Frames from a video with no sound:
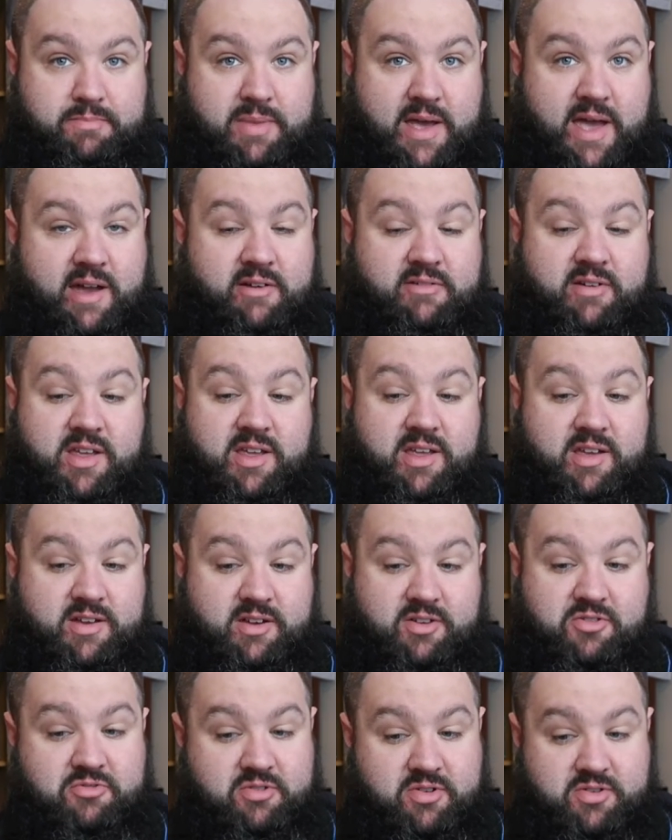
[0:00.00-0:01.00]
bearing
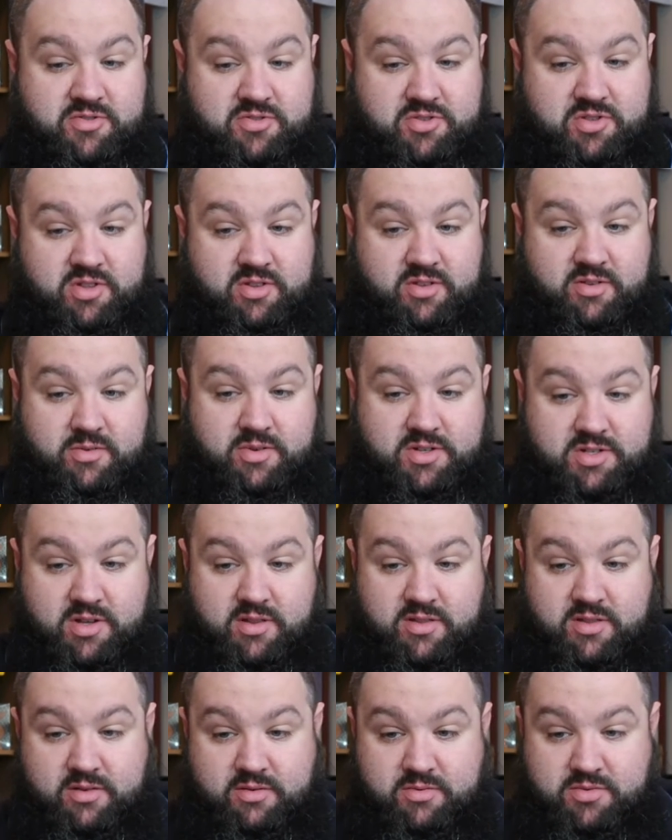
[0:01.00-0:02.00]
grunt, which I
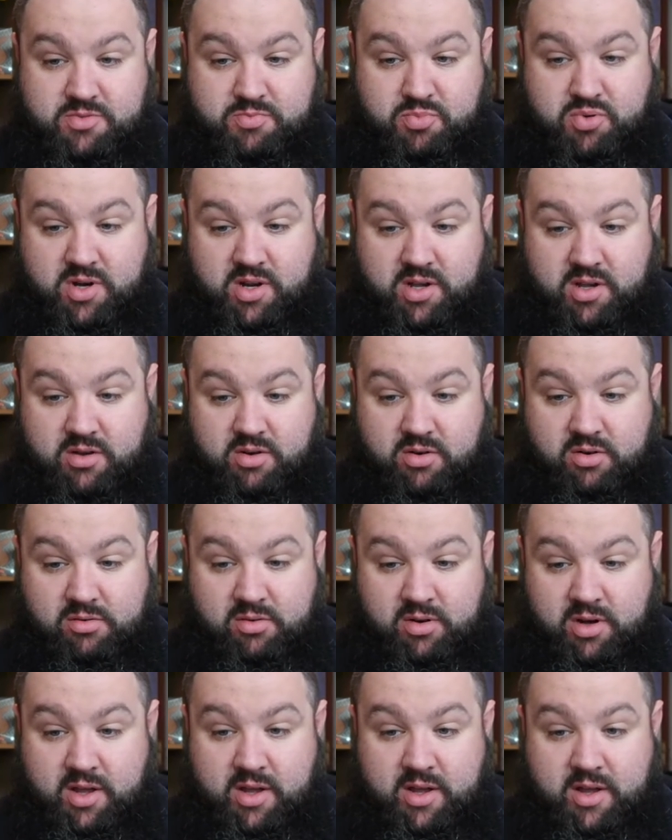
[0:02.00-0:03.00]
thought was pretty
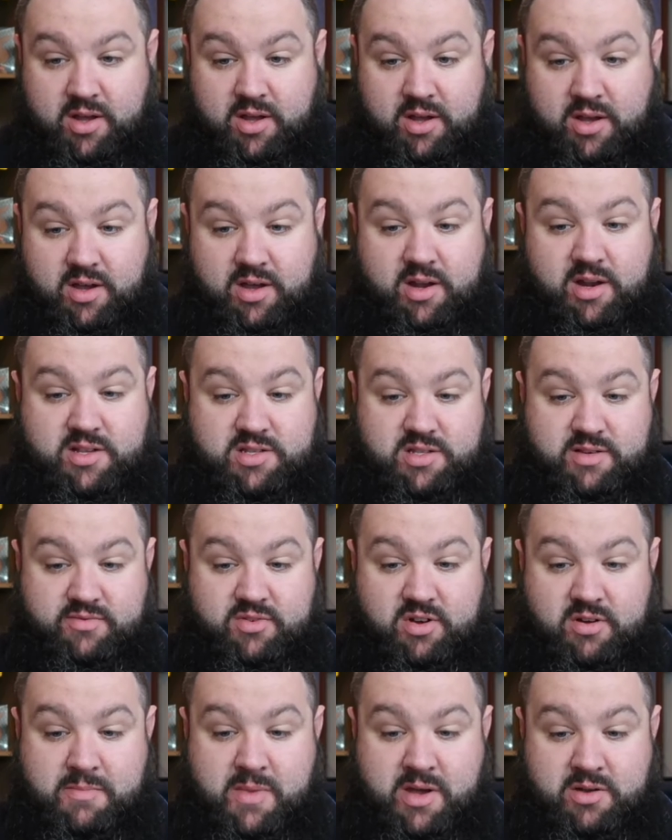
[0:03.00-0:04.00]
cool. And as I've
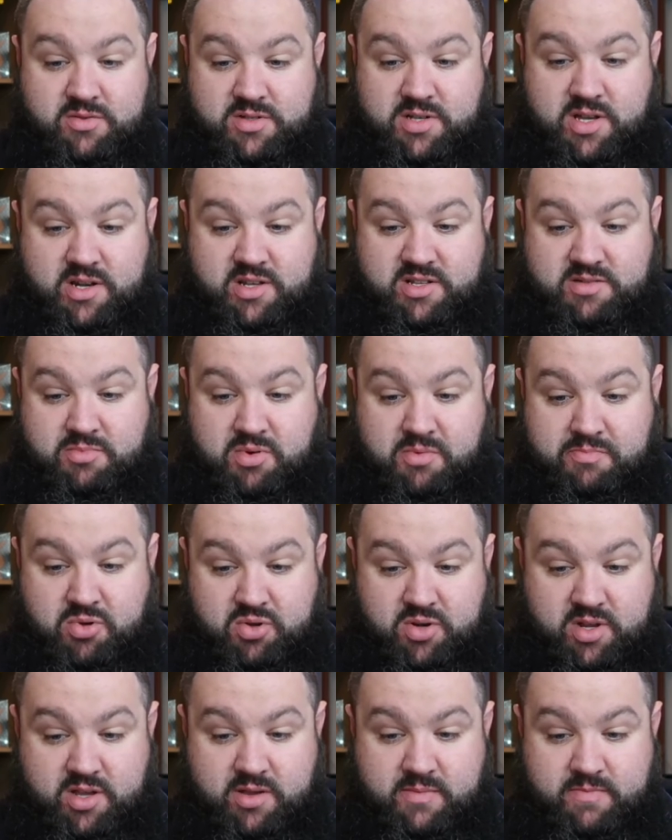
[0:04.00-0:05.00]
got Meltan as my
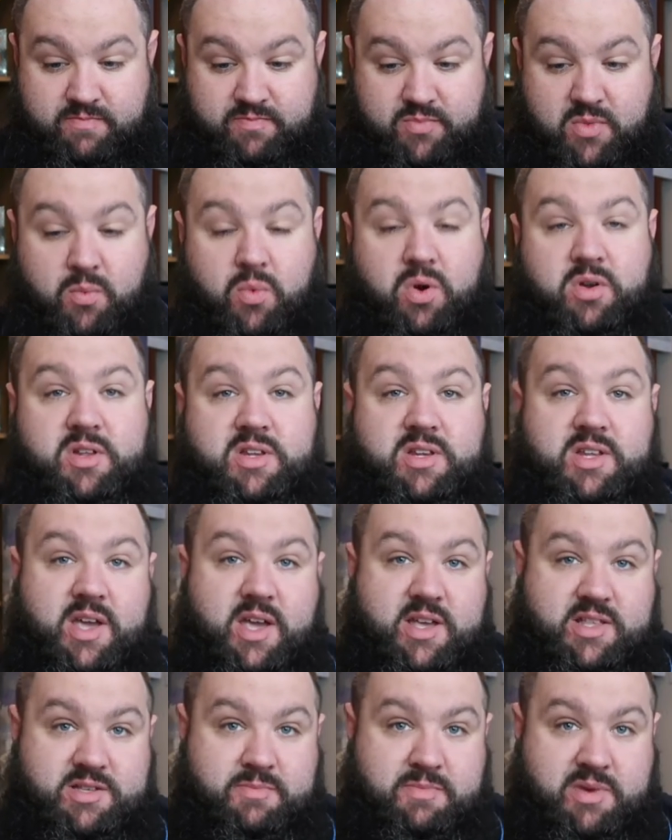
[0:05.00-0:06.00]
buddy, I'm wanting to
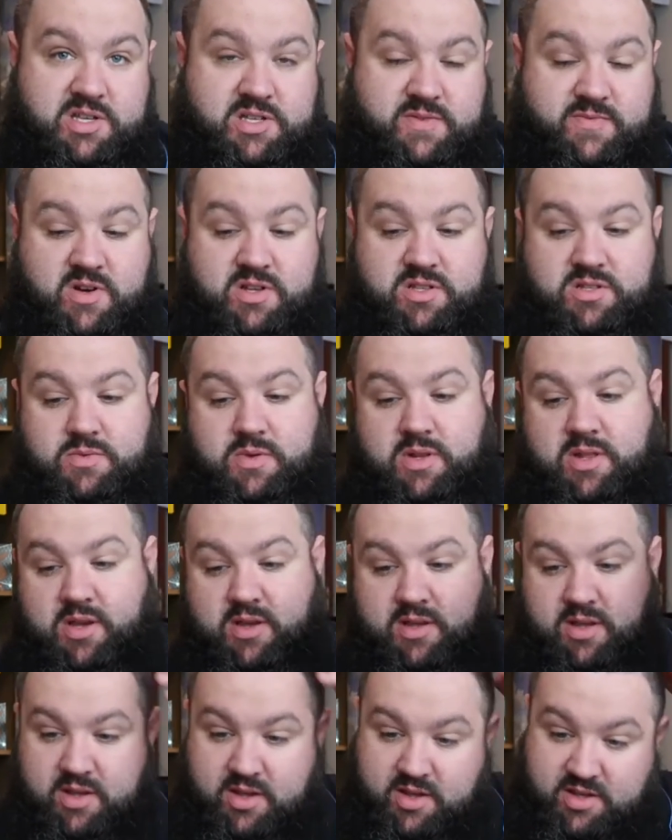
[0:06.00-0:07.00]
get to best friends with
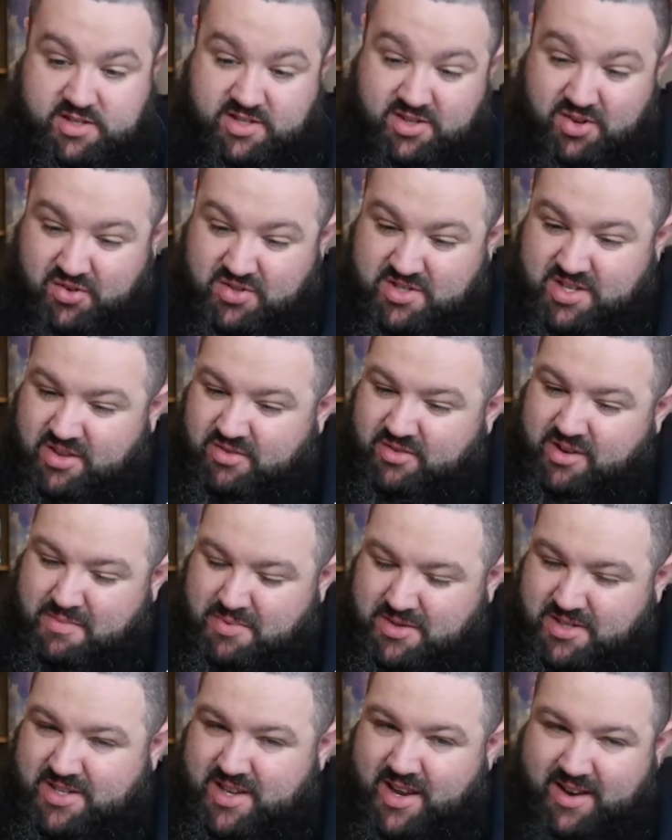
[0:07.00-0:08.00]
it.
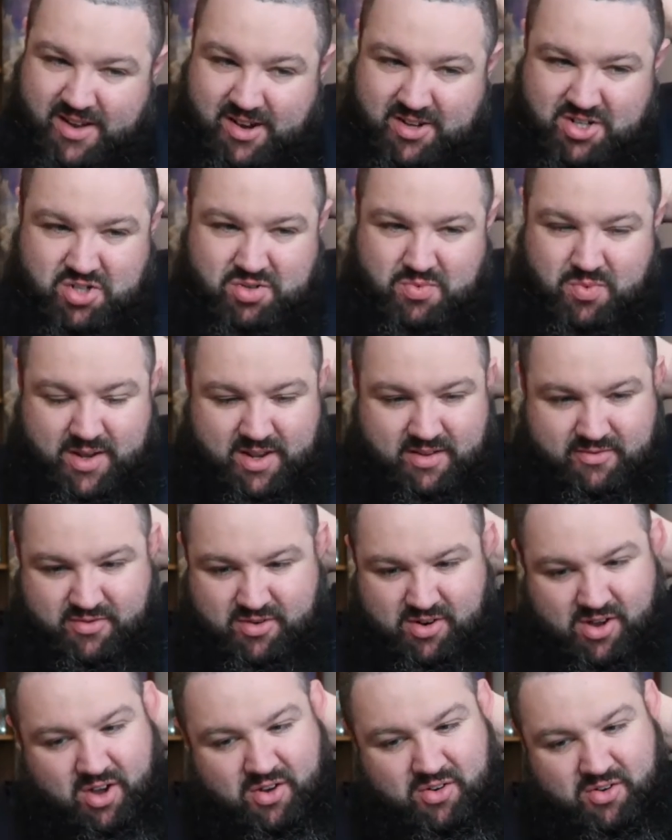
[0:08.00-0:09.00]
93%. I should wait
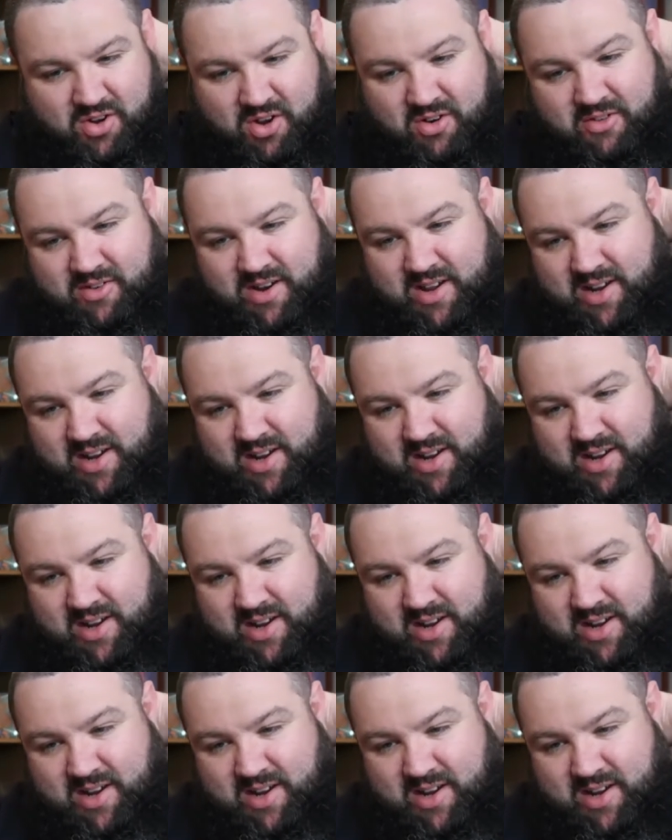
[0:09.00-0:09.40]
for a Hondo,